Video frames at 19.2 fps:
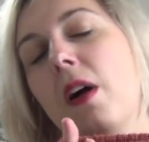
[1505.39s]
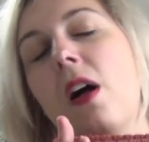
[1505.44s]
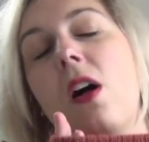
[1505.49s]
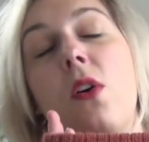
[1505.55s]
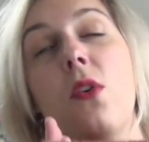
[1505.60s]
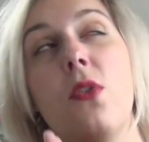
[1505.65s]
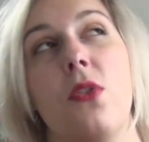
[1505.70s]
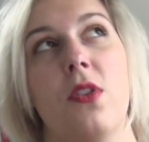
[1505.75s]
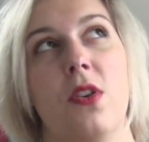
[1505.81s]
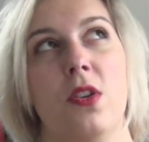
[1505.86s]

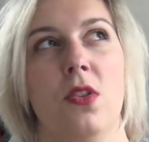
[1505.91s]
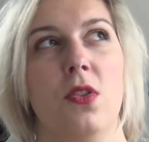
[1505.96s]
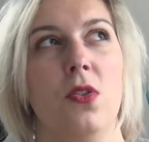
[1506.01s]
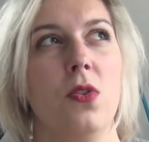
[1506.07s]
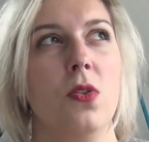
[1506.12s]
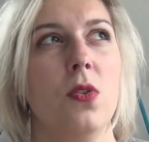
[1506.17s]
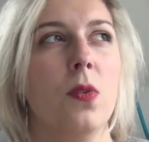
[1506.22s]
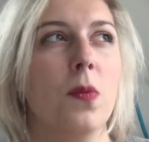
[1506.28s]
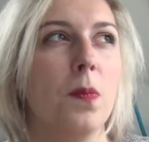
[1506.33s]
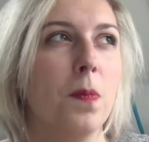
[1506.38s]

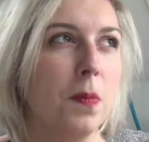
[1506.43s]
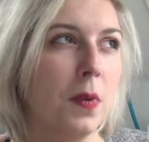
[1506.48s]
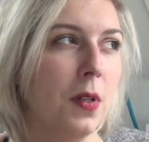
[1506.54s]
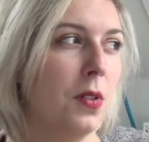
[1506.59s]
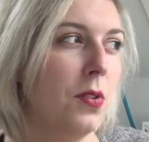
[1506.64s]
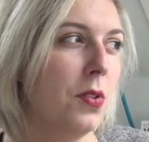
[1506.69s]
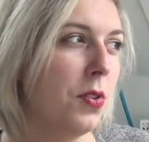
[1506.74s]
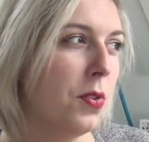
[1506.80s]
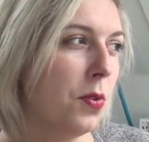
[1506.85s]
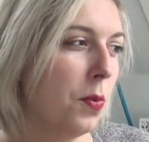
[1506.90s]
Although
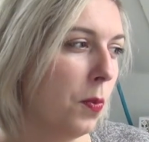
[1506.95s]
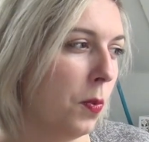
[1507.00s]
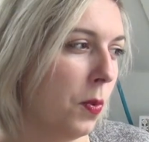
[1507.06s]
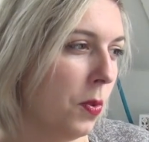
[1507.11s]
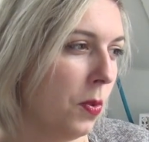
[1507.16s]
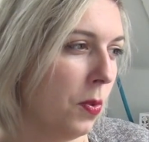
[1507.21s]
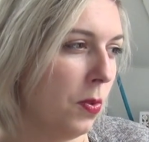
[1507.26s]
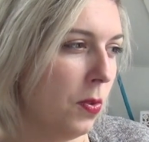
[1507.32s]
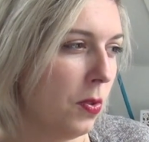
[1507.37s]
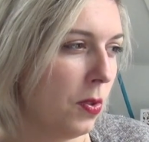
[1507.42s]
most
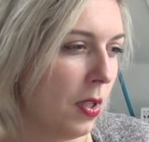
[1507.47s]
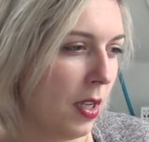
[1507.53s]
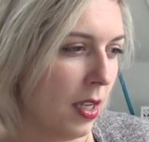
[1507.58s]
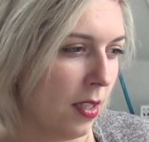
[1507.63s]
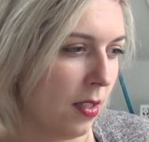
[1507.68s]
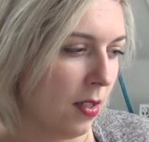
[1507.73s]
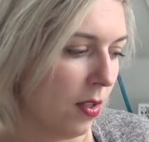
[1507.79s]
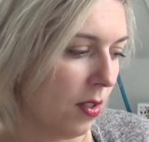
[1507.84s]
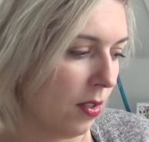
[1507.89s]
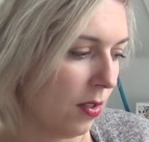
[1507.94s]
wools
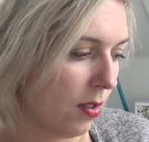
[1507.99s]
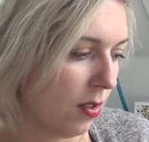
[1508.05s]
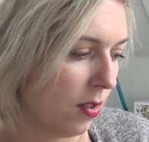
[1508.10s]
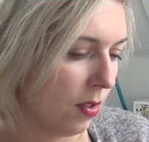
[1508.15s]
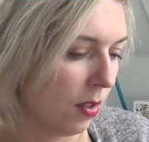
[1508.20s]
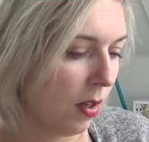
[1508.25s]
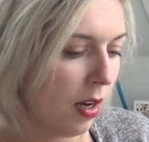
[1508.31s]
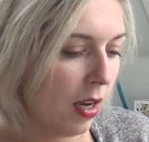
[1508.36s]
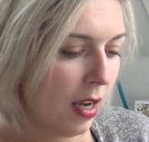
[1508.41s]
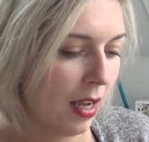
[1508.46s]
and other
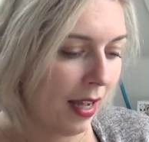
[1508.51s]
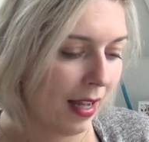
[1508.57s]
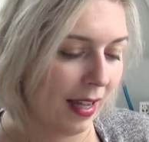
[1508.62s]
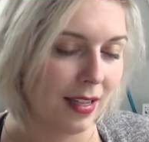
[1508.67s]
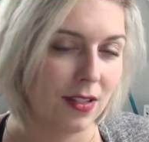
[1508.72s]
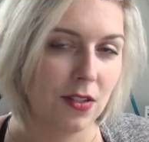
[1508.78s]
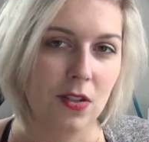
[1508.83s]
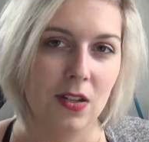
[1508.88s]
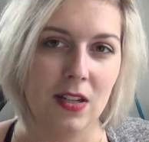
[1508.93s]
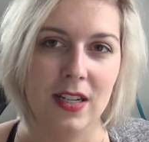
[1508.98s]

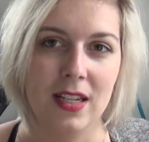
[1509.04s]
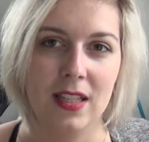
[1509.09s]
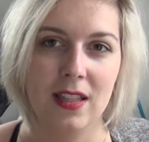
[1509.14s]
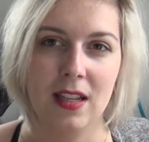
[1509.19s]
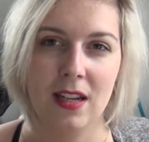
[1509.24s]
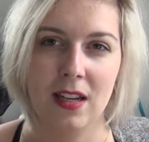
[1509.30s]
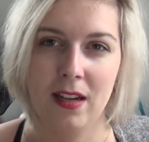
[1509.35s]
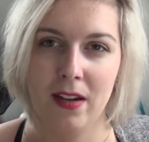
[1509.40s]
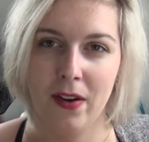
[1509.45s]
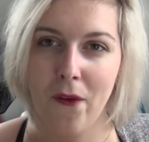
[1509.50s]

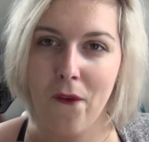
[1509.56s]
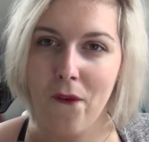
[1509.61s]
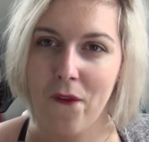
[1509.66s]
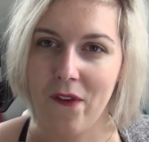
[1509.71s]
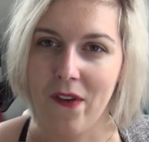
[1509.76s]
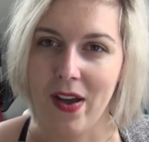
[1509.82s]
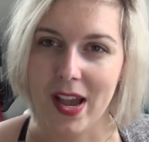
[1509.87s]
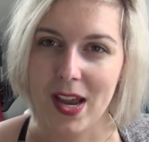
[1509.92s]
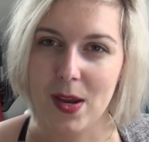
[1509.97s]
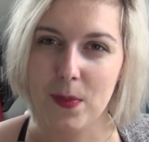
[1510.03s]
isolating
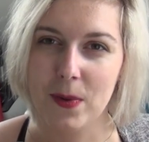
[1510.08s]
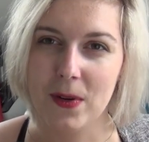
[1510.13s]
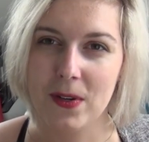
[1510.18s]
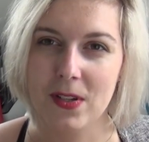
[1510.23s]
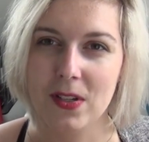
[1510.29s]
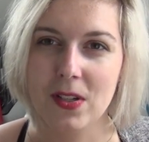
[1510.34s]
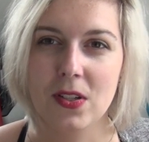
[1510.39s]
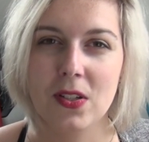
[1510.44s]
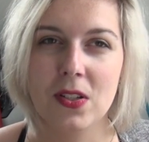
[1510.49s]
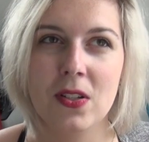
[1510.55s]

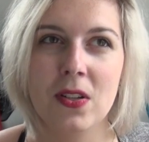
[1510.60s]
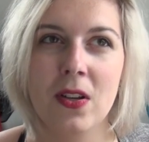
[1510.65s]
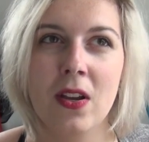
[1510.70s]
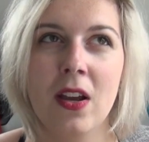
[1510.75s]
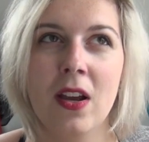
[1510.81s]
fibers